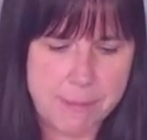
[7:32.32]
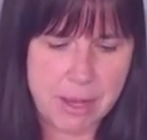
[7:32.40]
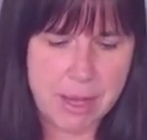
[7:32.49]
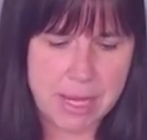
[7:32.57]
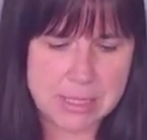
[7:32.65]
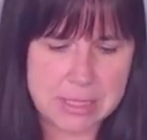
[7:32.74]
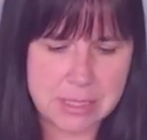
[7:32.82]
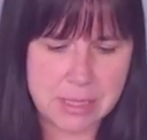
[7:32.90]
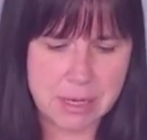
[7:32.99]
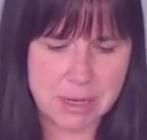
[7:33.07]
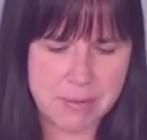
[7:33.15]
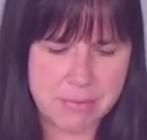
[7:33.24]
but
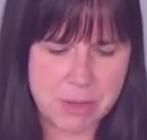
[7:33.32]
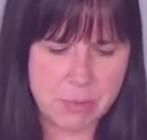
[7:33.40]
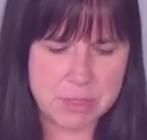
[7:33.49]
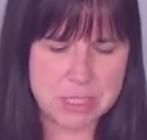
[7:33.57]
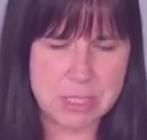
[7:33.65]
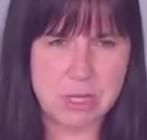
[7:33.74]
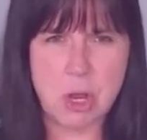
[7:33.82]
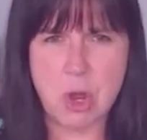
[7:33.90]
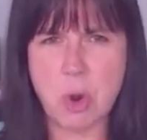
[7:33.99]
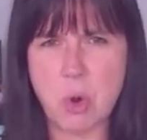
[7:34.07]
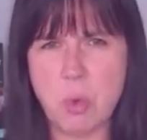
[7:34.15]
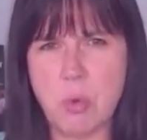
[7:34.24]
uh, there was
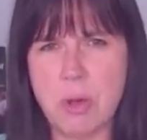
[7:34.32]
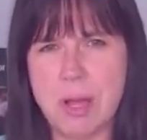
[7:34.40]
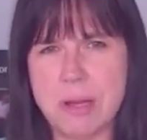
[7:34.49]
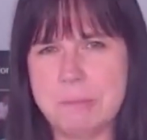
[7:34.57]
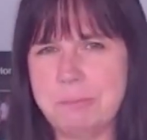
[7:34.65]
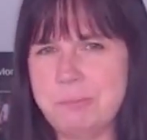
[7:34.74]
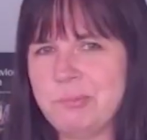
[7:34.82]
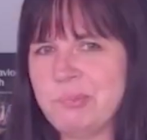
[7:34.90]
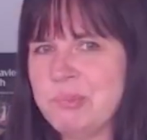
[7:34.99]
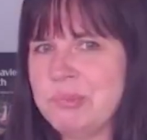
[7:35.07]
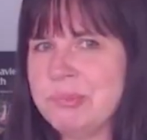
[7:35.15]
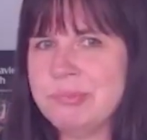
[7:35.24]
no. Um,
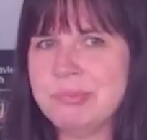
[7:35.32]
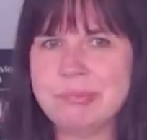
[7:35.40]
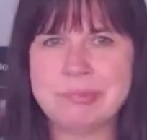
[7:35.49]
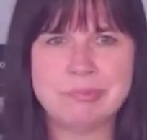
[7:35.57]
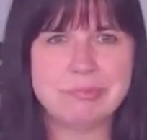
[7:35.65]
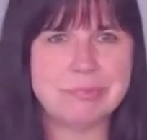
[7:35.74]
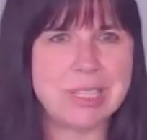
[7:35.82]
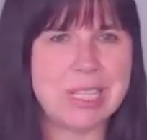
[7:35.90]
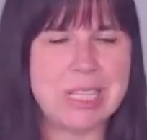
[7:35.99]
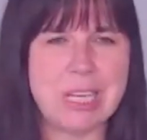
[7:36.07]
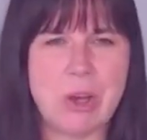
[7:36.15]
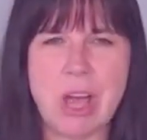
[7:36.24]

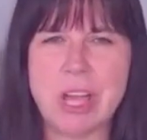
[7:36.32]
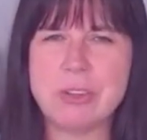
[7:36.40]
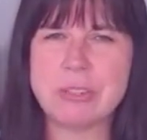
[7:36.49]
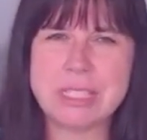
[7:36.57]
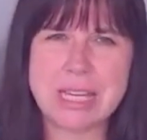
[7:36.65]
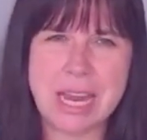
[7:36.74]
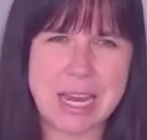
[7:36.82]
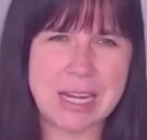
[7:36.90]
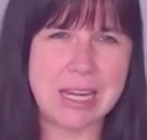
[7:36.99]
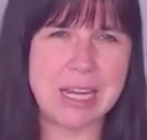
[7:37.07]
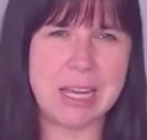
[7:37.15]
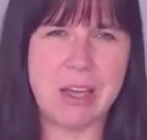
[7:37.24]
you know,
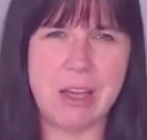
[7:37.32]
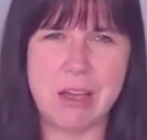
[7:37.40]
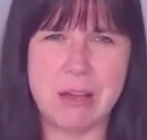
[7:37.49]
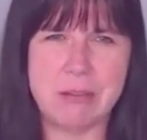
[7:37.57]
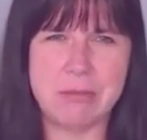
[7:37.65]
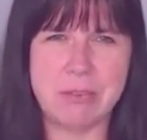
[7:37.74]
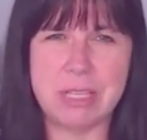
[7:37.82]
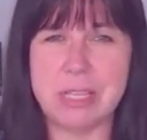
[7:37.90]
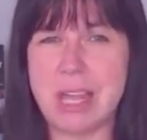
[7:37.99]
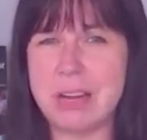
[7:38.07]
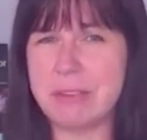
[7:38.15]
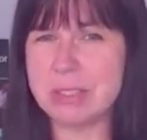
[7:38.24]
understanding of a
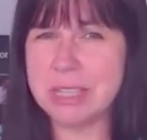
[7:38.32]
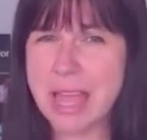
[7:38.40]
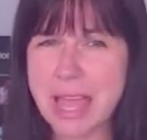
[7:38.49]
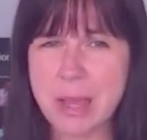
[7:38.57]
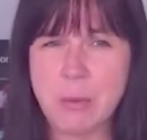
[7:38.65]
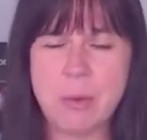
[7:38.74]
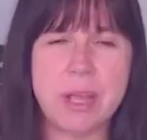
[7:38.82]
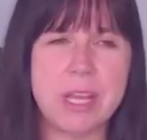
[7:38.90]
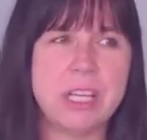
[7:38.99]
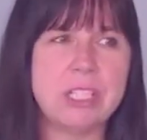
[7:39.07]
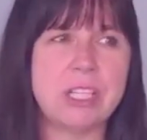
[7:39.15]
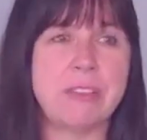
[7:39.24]
lot of
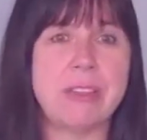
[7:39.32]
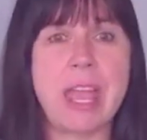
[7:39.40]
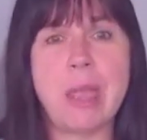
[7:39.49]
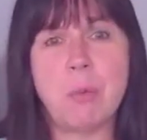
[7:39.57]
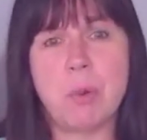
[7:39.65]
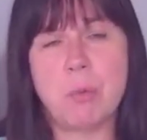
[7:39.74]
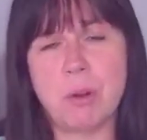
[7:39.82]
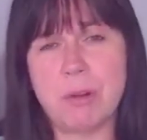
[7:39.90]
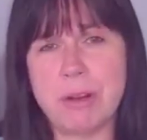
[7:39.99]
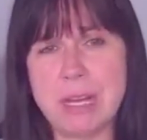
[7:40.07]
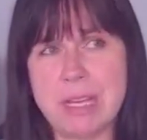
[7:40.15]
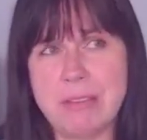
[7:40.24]
language, and they were
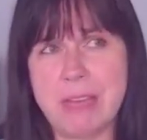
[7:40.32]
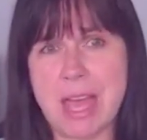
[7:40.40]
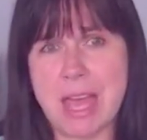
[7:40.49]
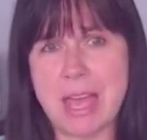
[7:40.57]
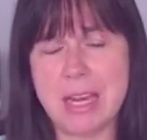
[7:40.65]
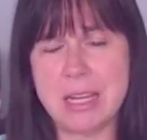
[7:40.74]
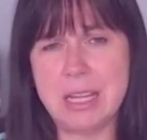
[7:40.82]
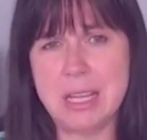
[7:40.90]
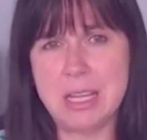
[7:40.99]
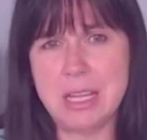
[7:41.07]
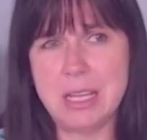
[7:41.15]
worried that